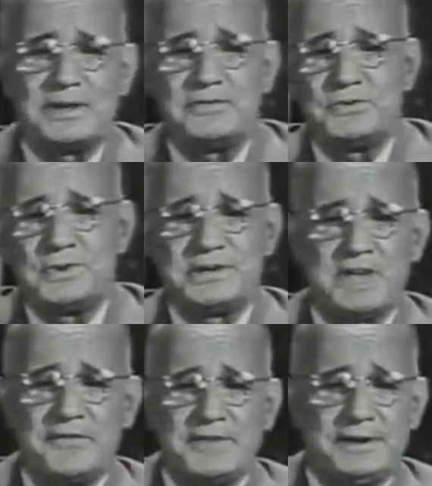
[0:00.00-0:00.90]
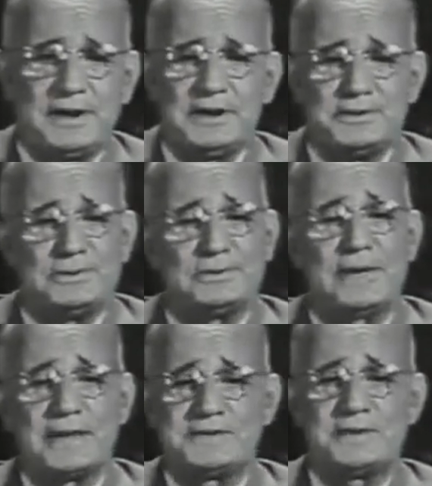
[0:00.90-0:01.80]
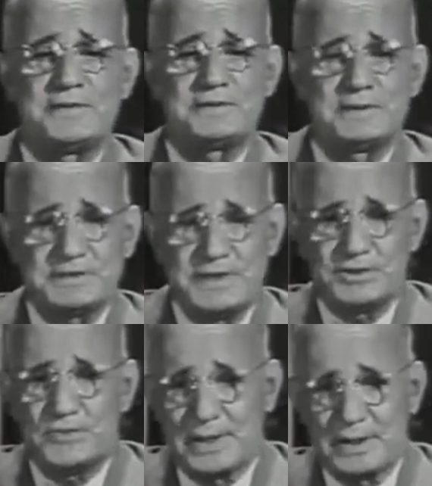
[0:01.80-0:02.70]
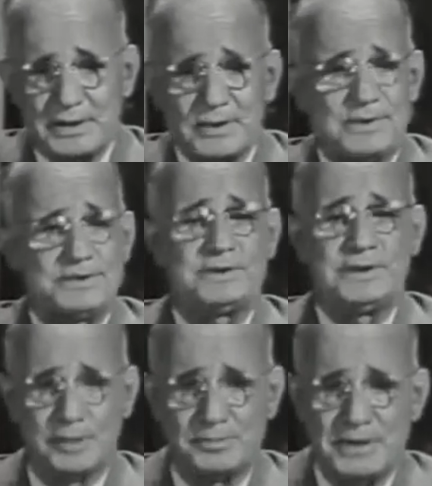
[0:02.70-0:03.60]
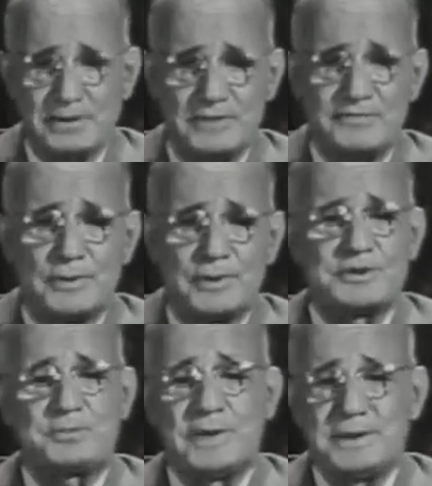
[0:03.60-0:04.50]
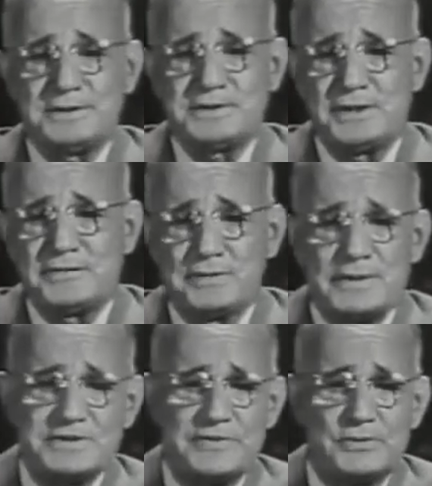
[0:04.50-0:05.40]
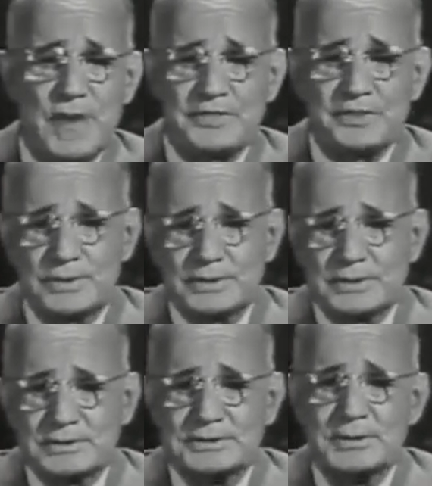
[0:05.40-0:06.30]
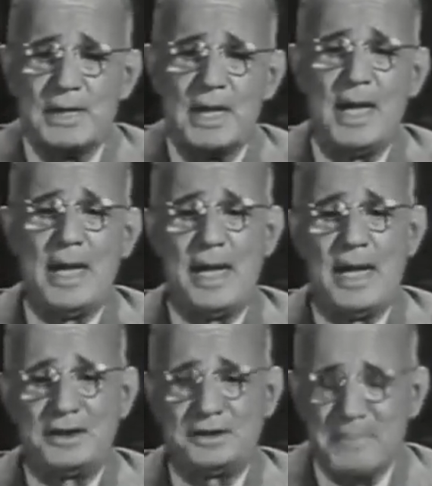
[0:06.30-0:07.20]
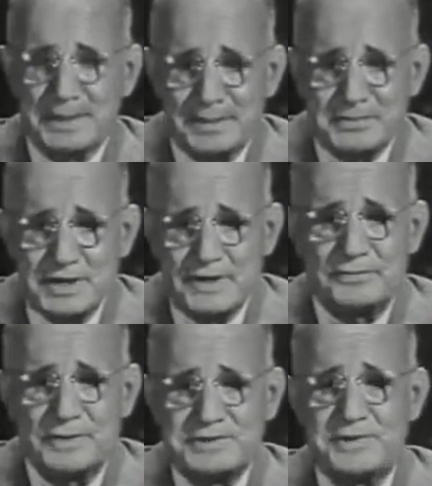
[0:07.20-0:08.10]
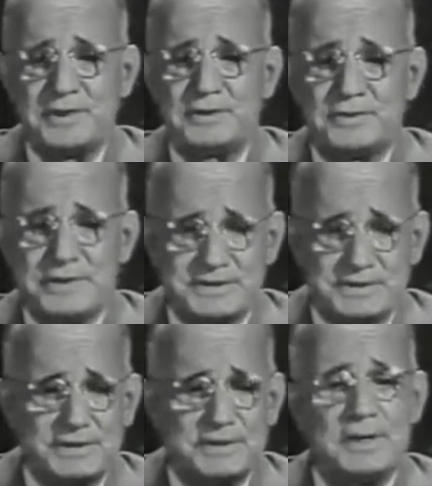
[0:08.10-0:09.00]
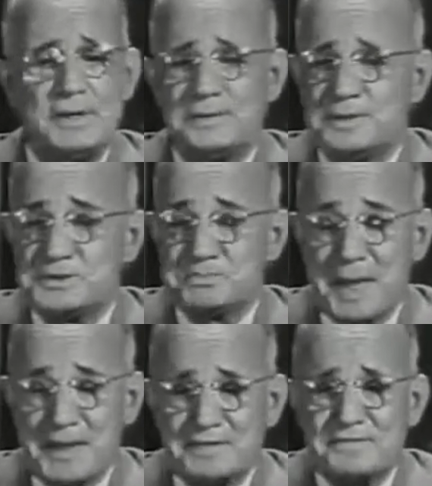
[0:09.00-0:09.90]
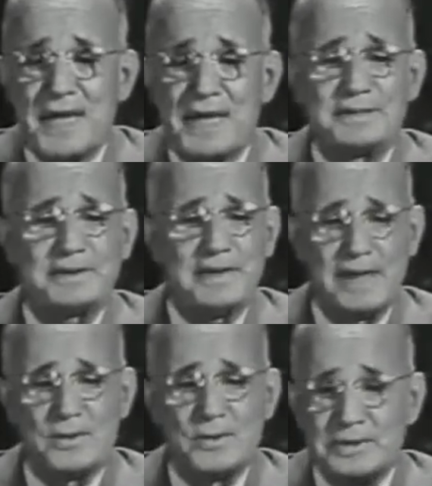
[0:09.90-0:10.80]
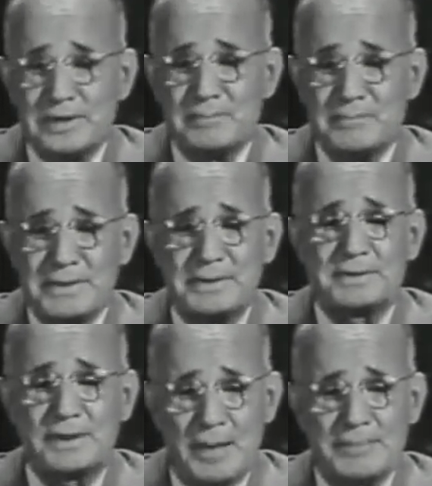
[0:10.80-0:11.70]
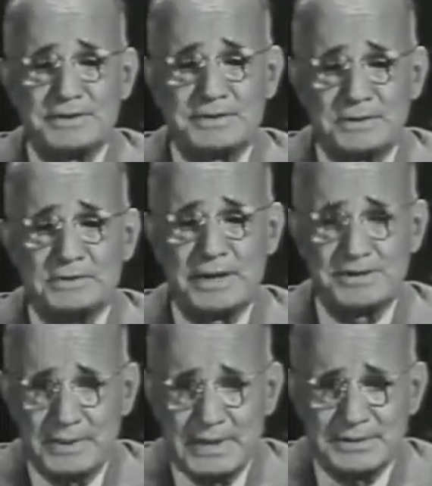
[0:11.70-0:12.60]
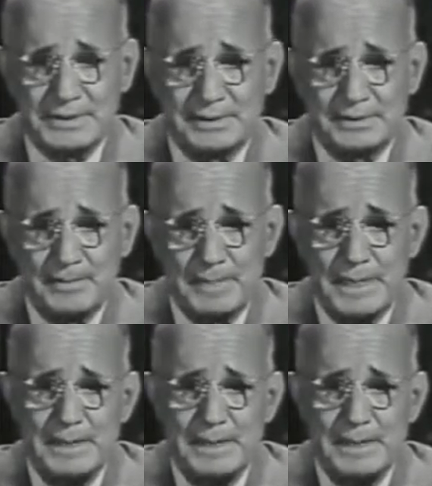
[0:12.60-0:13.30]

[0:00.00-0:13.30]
I will give you a definite clue as to the success quality which helped Henry Ford spread his influence throughout the world and make himself richer than Croesus, despite the fact that he had only a meager common school education.